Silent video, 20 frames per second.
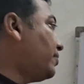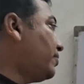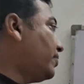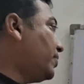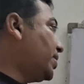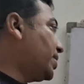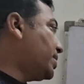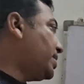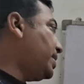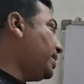
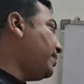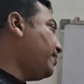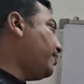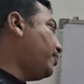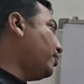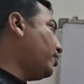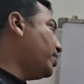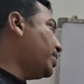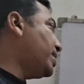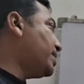Firstly,
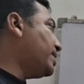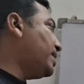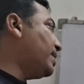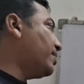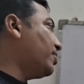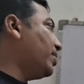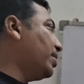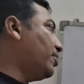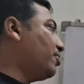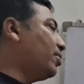4 is less
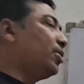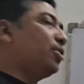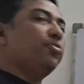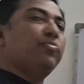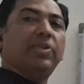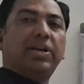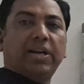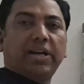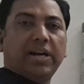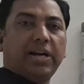or equal to
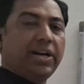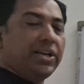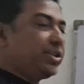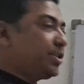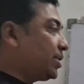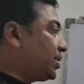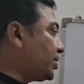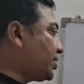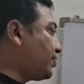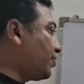1,
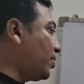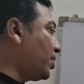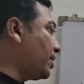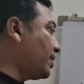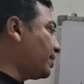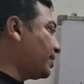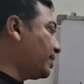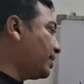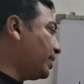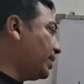condition is
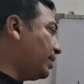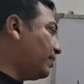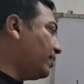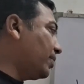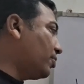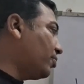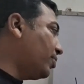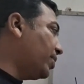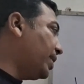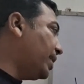false, it
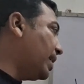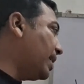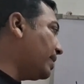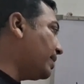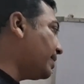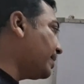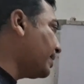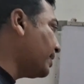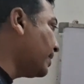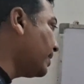will go in
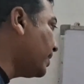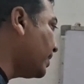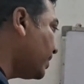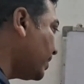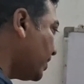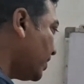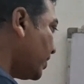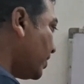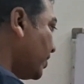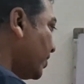else.
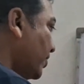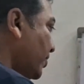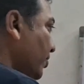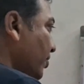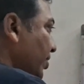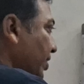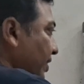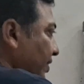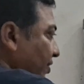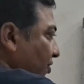
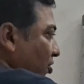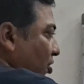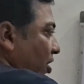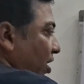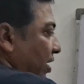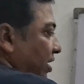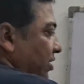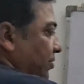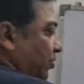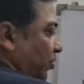So this
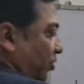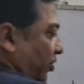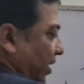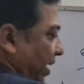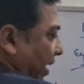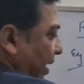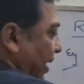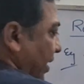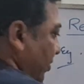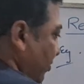call is
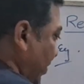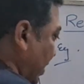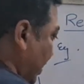broken into